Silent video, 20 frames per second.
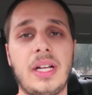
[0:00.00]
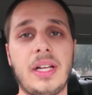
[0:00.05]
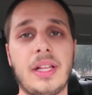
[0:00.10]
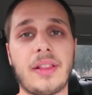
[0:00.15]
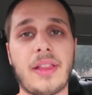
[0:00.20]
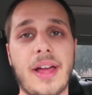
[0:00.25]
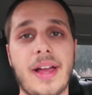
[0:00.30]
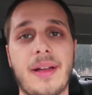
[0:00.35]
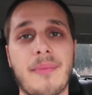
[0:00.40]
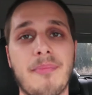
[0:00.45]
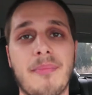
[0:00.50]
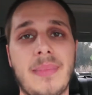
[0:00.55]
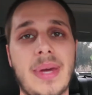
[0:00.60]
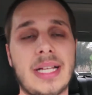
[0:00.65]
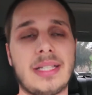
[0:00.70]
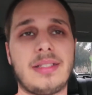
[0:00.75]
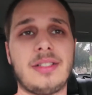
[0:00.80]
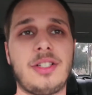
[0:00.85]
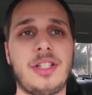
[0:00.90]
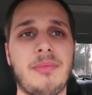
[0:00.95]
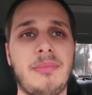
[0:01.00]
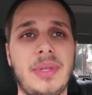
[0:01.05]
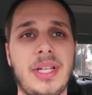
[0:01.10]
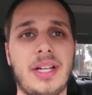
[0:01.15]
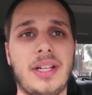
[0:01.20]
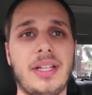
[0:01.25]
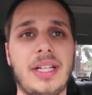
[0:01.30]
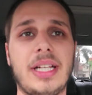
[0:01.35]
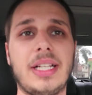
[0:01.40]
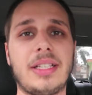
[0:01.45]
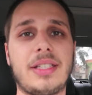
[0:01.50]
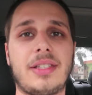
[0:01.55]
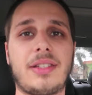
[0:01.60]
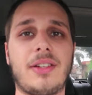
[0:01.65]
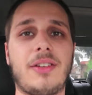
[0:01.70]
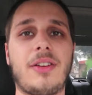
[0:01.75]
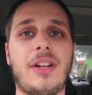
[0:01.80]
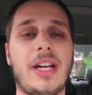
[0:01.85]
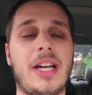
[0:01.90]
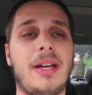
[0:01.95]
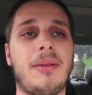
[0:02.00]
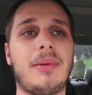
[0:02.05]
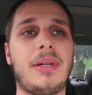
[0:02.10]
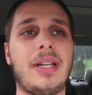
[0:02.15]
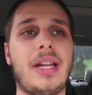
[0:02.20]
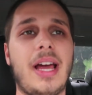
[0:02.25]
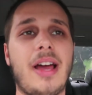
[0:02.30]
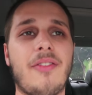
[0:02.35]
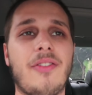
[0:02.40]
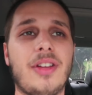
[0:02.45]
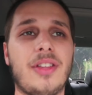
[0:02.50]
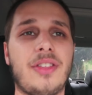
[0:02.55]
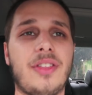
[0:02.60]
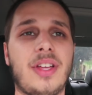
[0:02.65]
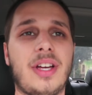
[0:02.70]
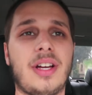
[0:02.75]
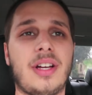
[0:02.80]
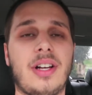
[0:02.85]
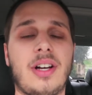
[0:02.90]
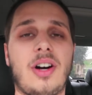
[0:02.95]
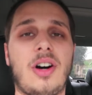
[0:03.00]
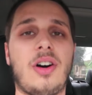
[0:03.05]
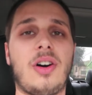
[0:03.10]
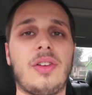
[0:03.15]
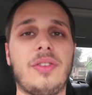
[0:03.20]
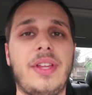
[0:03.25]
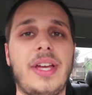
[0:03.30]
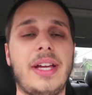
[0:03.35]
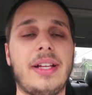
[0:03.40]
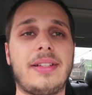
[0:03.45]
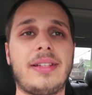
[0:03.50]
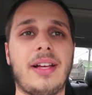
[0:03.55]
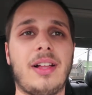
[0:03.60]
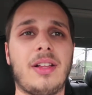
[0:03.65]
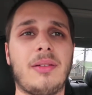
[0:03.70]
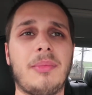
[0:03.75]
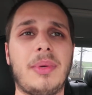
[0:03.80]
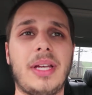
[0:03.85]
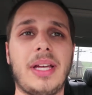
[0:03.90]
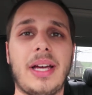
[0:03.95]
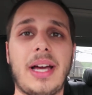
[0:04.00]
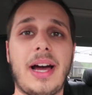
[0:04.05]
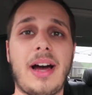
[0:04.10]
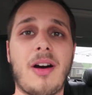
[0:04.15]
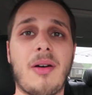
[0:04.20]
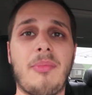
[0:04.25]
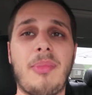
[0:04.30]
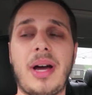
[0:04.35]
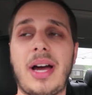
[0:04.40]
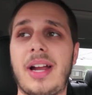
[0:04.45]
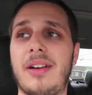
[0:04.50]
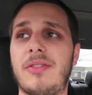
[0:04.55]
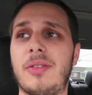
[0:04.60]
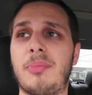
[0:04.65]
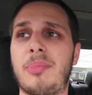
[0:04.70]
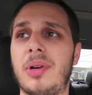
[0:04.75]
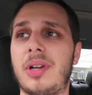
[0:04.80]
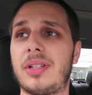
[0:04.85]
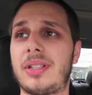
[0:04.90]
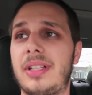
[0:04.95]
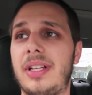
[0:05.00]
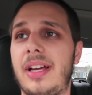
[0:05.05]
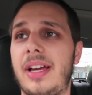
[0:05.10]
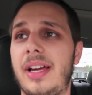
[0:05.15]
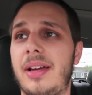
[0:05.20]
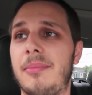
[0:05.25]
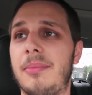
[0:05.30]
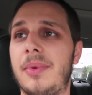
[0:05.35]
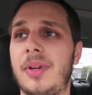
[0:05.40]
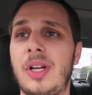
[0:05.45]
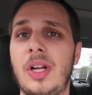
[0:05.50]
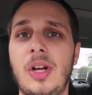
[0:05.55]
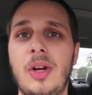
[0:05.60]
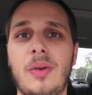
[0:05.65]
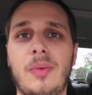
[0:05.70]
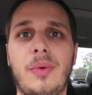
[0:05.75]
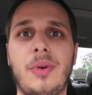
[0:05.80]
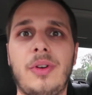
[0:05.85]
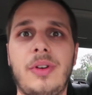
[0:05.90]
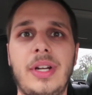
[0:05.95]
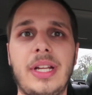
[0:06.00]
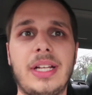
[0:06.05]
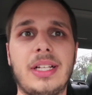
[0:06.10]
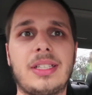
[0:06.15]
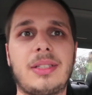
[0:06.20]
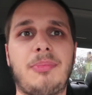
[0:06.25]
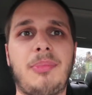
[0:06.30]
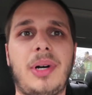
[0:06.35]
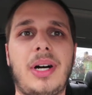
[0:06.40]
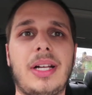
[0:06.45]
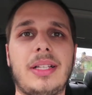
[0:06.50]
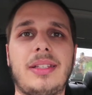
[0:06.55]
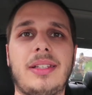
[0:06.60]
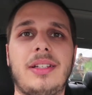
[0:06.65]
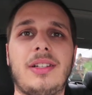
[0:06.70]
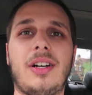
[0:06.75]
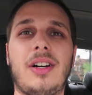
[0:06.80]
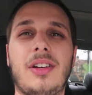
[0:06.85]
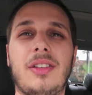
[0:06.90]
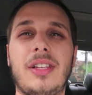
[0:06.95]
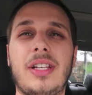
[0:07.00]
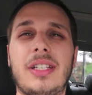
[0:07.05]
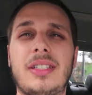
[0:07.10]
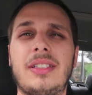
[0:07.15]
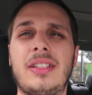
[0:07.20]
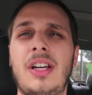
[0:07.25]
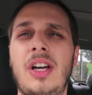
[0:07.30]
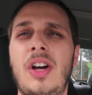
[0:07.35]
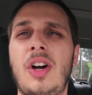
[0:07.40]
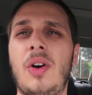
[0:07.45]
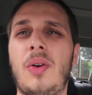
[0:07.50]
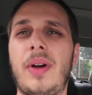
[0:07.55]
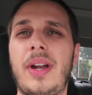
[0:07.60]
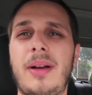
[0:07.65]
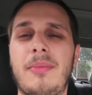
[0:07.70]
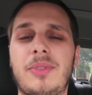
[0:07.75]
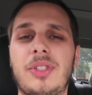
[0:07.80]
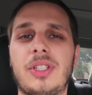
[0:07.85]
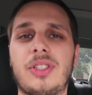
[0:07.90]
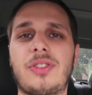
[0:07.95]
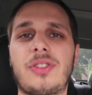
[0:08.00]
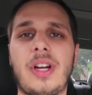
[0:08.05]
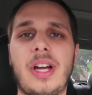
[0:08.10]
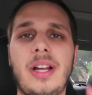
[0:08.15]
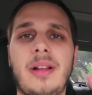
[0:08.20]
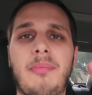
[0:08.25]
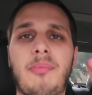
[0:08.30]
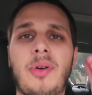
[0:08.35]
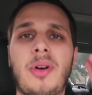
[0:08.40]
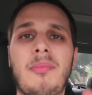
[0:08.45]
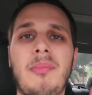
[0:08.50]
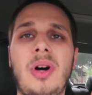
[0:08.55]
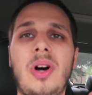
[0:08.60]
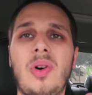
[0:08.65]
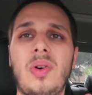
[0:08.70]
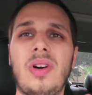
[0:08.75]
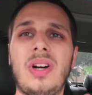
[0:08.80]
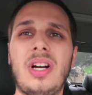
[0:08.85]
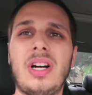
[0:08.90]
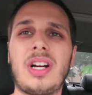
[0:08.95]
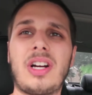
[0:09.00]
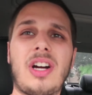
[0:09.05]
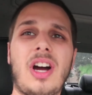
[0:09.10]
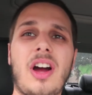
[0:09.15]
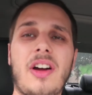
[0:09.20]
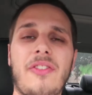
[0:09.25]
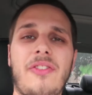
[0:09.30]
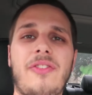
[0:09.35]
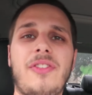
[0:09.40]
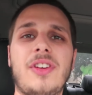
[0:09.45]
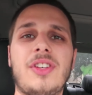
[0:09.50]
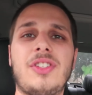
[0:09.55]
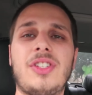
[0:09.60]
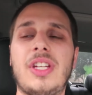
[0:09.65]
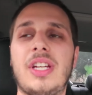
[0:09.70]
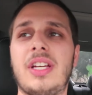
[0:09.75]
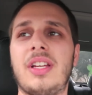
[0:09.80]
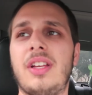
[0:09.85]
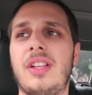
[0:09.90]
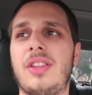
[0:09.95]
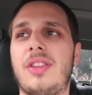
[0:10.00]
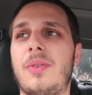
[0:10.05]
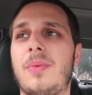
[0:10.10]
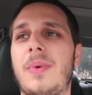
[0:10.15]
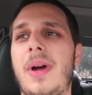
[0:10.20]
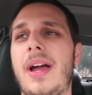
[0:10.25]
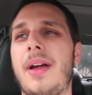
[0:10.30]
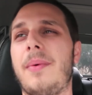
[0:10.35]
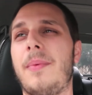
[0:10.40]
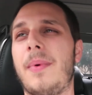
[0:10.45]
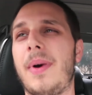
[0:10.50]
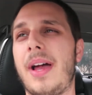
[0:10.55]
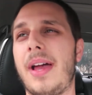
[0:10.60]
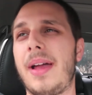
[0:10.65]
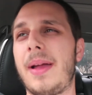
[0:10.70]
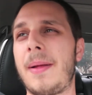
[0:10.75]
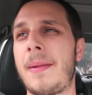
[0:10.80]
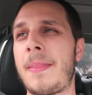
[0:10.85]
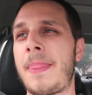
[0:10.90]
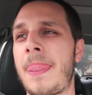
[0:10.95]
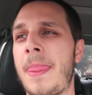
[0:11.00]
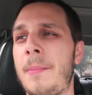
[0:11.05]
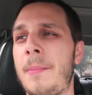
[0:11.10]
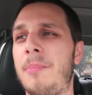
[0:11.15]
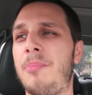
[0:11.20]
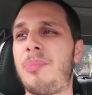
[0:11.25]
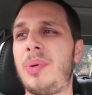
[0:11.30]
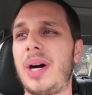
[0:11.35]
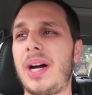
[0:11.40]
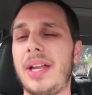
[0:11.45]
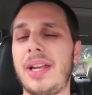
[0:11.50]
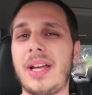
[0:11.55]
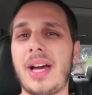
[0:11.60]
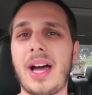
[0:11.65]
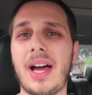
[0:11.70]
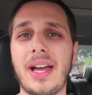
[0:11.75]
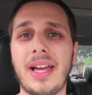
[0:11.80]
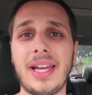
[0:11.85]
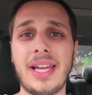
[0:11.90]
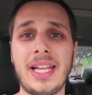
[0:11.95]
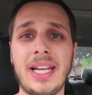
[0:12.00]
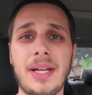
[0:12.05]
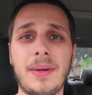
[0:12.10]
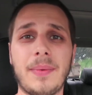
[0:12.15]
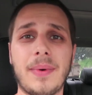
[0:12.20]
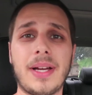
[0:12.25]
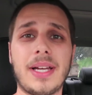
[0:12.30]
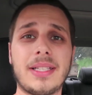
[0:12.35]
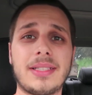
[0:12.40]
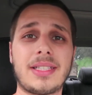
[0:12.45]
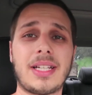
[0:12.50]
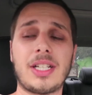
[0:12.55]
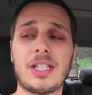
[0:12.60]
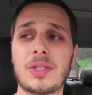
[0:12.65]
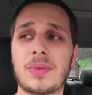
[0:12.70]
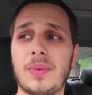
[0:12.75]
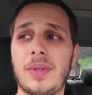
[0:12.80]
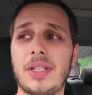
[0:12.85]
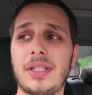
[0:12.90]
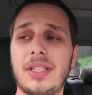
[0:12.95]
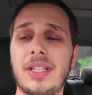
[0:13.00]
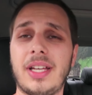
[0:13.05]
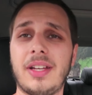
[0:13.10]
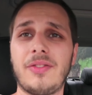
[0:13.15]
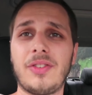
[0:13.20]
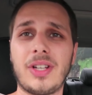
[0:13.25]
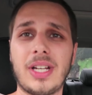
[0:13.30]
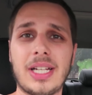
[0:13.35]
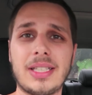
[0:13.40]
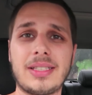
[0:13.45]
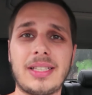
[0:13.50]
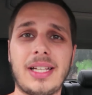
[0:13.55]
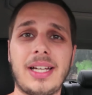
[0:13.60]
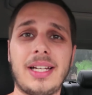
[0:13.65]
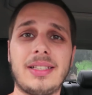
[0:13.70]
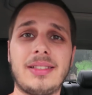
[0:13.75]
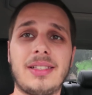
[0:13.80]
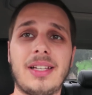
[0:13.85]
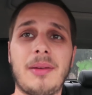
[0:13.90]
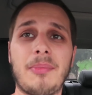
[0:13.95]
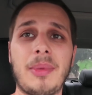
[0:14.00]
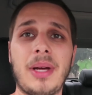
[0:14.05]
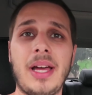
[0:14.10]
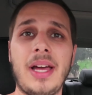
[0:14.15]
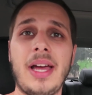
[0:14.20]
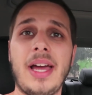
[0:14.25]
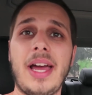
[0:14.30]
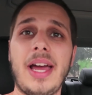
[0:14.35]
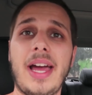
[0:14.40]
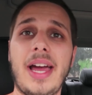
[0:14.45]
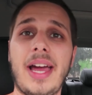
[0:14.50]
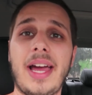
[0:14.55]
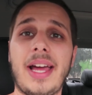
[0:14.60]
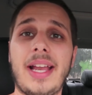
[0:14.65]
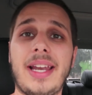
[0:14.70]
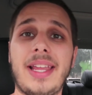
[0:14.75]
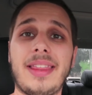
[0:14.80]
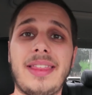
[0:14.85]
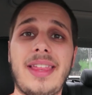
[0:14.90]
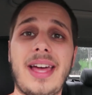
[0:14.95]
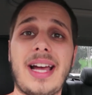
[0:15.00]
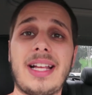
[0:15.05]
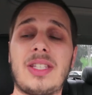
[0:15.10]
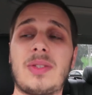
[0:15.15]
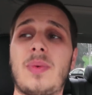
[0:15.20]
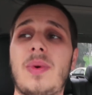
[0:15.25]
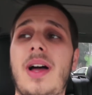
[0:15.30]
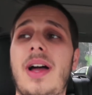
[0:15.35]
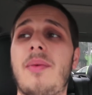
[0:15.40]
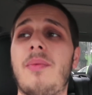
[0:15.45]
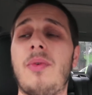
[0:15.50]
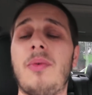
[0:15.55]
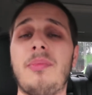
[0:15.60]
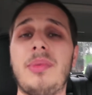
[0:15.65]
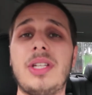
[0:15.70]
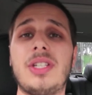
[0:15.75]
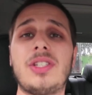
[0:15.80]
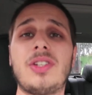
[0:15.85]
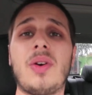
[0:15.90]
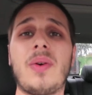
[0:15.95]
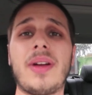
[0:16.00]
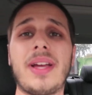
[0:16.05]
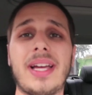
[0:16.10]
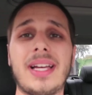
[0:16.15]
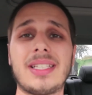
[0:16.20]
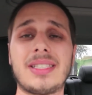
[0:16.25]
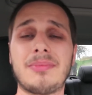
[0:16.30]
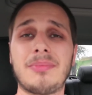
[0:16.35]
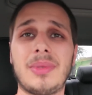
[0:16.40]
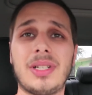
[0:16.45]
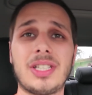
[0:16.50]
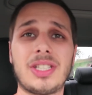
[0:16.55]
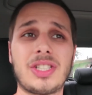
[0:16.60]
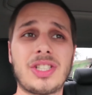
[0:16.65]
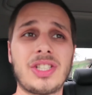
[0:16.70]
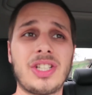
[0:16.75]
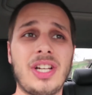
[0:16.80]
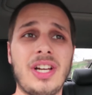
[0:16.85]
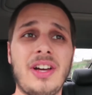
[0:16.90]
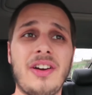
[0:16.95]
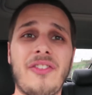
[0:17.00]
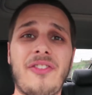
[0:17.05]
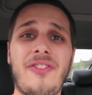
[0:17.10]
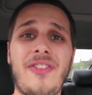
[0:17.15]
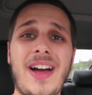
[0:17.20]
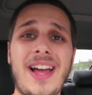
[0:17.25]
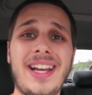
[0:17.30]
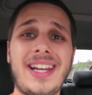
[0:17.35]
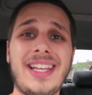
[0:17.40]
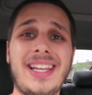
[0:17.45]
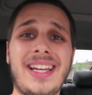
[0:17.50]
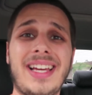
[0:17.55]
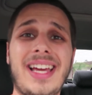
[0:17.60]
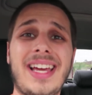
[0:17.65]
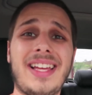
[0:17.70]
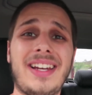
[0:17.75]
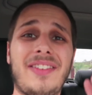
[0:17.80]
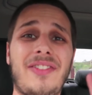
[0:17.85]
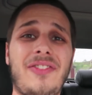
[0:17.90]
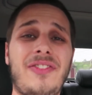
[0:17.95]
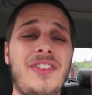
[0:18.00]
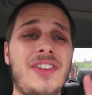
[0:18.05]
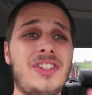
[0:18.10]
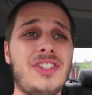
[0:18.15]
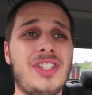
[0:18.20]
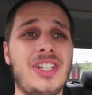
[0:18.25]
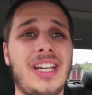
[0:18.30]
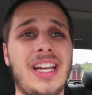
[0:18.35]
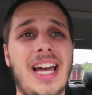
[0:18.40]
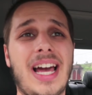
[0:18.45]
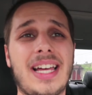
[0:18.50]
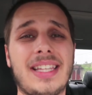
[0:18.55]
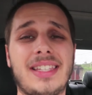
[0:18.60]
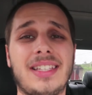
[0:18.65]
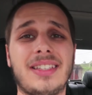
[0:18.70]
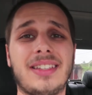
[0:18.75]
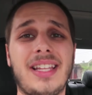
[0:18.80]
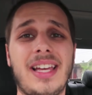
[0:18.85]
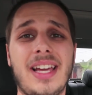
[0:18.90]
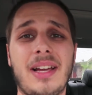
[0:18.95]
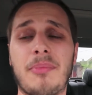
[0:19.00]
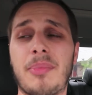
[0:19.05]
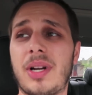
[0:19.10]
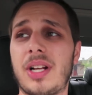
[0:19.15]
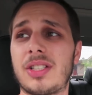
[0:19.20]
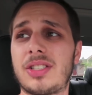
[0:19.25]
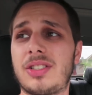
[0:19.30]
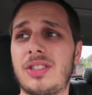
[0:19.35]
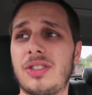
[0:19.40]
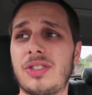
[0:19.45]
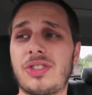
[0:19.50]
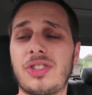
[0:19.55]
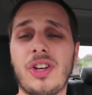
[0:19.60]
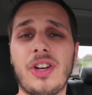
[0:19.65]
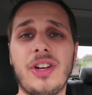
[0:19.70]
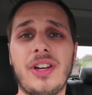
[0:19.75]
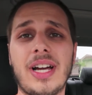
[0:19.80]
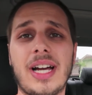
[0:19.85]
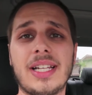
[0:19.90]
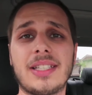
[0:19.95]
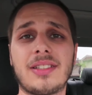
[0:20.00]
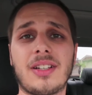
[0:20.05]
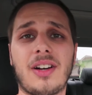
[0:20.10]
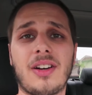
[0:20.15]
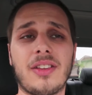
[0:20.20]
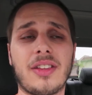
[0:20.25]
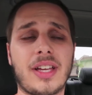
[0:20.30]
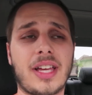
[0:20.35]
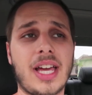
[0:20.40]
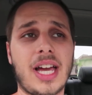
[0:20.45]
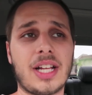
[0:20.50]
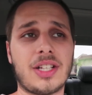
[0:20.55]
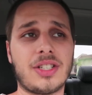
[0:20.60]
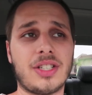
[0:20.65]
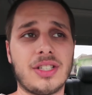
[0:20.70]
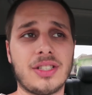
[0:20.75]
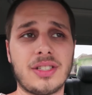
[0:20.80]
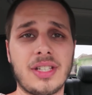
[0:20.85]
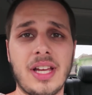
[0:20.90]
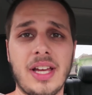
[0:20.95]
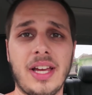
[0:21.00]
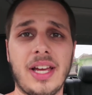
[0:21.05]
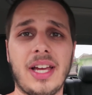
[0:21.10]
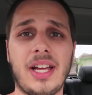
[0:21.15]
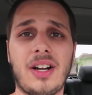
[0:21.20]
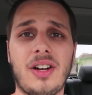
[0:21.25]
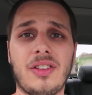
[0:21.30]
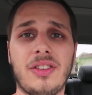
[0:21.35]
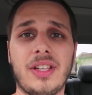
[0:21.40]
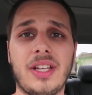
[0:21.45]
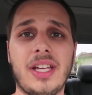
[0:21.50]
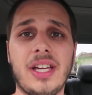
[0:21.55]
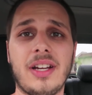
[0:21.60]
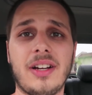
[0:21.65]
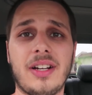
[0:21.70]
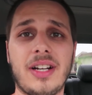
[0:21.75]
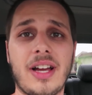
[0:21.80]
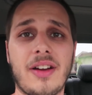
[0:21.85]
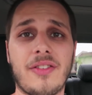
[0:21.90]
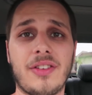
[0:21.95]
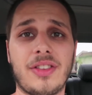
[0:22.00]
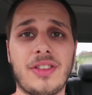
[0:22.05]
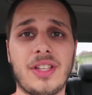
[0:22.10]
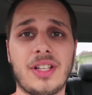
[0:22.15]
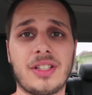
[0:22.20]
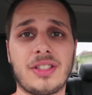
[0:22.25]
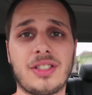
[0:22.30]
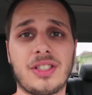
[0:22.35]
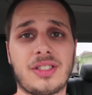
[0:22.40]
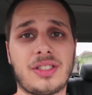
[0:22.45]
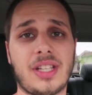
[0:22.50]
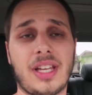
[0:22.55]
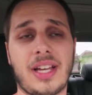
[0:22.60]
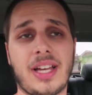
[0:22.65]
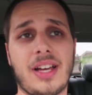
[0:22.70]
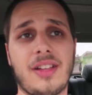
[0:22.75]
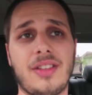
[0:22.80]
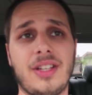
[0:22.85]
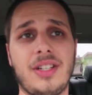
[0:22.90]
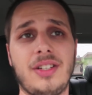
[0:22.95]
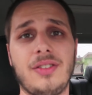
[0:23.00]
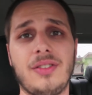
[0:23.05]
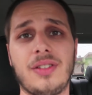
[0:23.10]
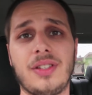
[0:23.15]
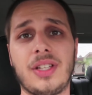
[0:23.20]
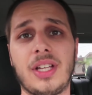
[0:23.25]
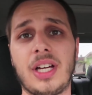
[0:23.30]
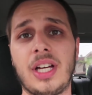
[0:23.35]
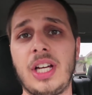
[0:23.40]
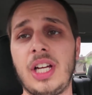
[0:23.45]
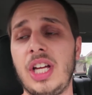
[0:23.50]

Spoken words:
like messaging me on Instagram and everything all day telling me how bad of a person I am, ruining spots and all this, when I'm just trying to promote carp fishing the right way. But anyways, I just wanted to give you guys a heads up, and that's why I won't be showing as much fighting and fishing at the lake, but I'll still show you guys all the catches and all the gear and everything, just like how they do in the